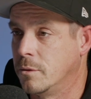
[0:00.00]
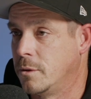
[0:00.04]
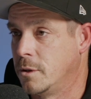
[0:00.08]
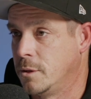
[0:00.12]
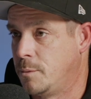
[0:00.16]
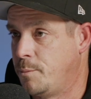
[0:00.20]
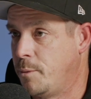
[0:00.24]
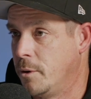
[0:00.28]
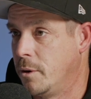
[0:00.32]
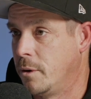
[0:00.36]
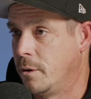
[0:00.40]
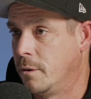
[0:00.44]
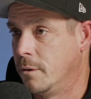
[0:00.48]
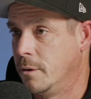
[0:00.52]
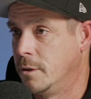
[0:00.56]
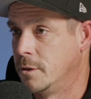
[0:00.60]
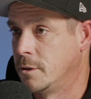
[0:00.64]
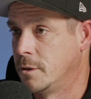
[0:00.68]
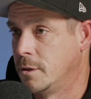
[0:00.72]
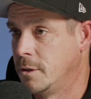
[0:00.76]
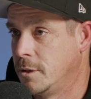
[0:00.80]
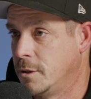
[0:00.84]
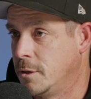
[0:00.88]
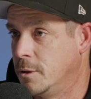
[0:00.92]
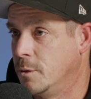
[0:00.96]
this burger is,
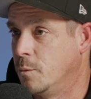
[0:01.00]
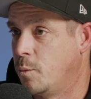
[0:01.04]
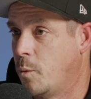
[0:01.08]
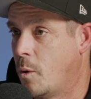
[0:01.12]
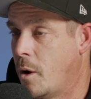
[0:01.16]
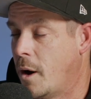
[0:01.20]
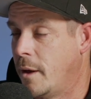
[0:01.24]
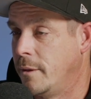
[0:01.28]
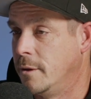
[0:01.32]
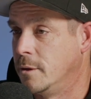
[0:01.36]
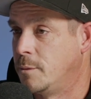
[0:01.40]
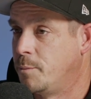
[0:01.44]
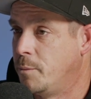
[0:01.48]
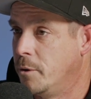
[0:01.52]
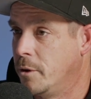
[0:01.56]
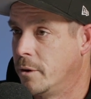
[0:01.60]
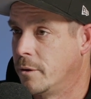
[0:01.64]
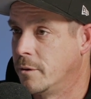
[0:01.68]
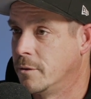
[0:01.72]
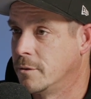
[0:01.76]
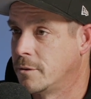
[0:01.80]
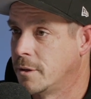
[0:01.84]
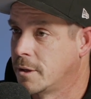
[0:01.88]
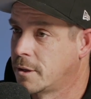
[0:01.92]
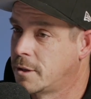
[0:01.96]
and this is why this
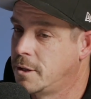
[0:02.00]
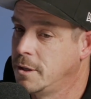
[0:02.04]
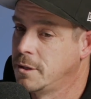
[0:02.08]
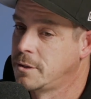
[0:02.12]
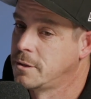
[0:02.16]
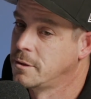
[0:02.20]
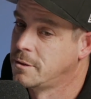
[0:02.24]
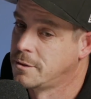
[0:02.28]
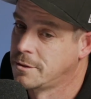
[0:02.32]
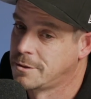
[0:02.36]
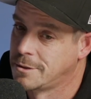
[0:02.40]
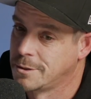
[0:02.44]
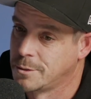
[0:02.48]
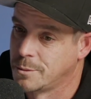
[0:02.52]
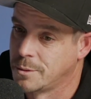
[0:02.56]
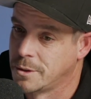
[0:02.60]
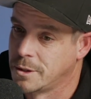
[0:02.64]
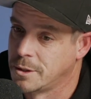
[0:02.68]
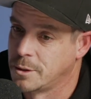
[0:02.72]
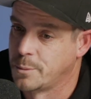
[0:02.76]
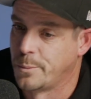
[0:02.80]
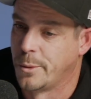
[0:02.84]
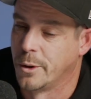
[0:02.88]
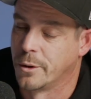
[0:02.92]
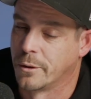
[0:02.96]
burger is like this, and this is where
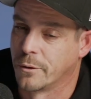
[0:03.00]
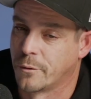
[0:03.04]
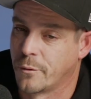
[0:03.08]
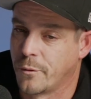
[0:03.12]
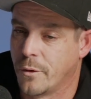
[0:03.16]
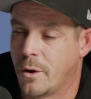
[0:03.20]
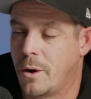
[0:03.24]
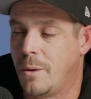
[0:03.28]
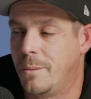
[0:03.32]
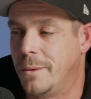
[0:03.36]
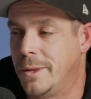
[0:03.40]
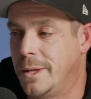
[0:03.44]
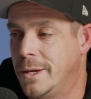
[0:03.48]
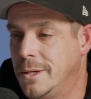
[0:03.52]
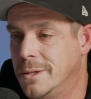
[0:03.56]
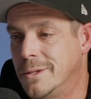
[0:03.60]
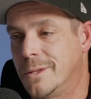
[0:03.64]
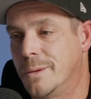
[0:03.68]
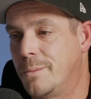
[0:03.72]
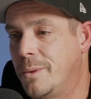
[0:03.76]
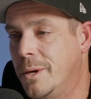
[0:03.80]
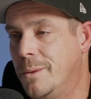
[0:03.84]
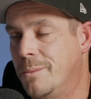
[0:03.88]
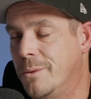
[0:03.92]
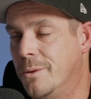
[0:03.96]
this burger is from, and these are
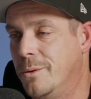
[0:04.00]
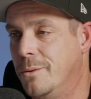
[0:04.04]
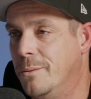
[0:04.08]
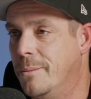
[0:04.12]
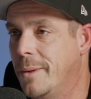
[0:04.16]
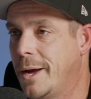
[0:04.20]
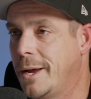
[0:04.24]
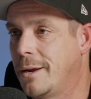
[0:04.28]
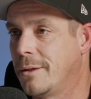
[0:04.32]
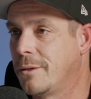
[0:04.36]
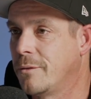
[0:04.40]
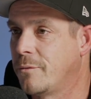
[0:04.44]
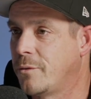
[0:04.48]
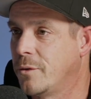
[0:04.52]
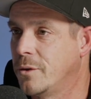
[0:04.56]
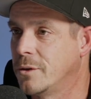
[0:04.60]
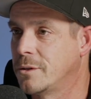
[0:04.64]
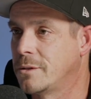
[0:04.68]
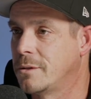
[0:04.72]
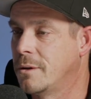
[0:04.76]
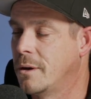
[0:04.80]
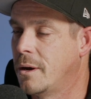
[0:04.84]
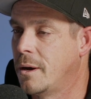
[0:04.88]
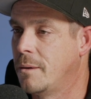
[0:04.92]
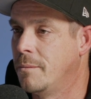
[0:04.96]
the people who made it the
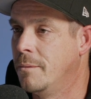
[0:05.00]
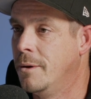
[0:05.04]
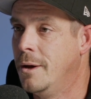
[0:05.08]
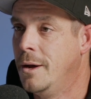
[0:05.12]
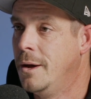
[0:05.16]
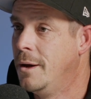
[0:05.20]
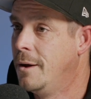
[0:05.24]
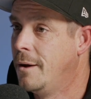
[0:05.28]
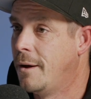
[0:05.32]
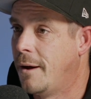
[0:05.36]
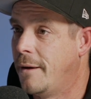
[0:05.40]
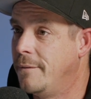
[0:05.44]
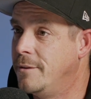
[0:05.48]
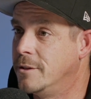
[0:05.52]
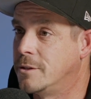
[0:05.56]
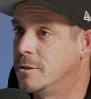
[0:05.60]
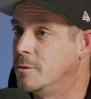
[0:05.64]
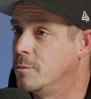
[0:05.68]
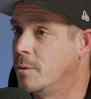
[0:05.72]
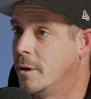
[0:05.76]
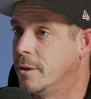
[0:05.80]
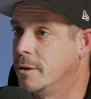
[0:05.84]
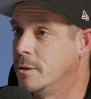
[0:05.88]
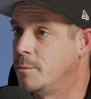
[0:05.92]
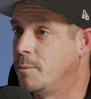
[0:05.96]
first time, and this is
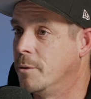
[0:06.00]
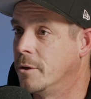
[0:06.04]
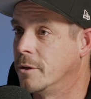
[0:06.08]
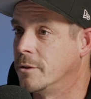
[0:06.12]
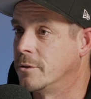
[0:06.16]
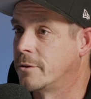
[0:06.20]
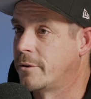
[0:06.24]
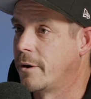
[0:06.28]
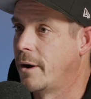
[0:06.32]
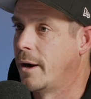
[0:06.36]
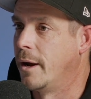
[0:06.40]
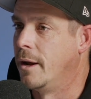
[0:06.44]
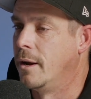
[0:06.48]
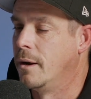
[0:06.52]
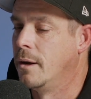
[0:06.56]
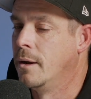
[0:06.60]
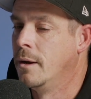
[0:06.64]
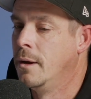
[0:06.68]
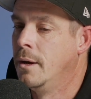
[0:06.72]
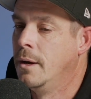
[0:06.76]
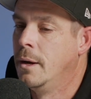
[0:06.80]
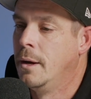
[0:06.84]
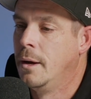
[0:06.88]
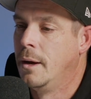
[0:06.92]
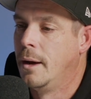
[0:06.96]
why this burger is great.
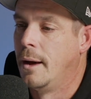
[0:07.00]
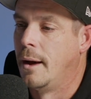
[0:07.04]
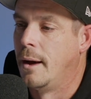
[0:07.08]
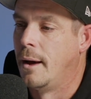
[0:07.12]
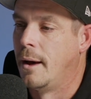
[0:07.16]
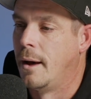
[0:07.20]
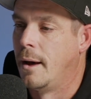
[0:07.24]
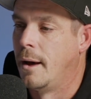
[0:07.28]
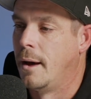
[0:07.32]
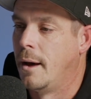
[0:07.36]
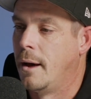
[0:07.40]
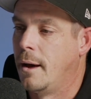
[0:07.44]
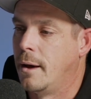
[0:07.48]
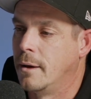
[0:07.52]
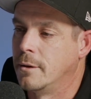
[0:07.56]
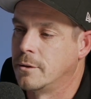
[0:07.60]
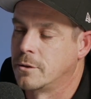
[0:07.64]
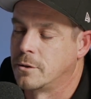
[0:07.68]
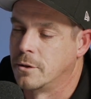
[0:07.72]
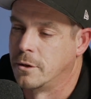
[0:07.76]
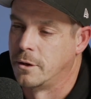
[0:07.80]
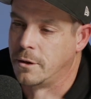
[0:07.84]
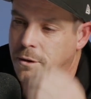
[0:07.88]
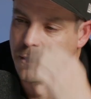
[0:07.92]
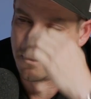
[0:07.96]
Uh,
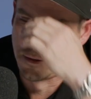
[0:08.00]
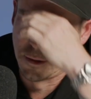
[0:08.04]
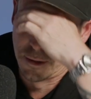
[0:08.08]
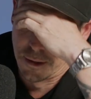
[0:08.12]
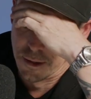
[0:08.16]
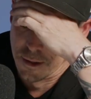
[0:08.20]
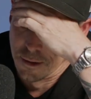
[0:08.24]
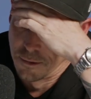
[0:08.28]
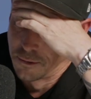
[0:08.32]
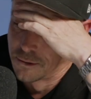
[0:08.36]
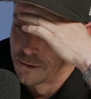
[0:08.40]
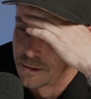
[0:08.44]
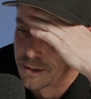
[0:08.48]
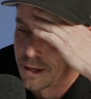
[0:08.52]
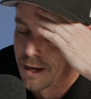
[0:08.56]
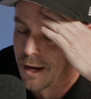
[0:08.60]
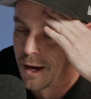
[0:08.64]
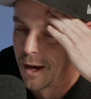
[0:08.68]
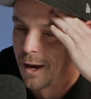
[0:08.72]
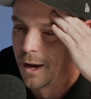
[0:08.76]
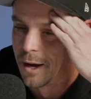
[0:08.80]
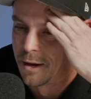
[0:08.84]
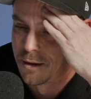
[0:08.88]
so there was uh,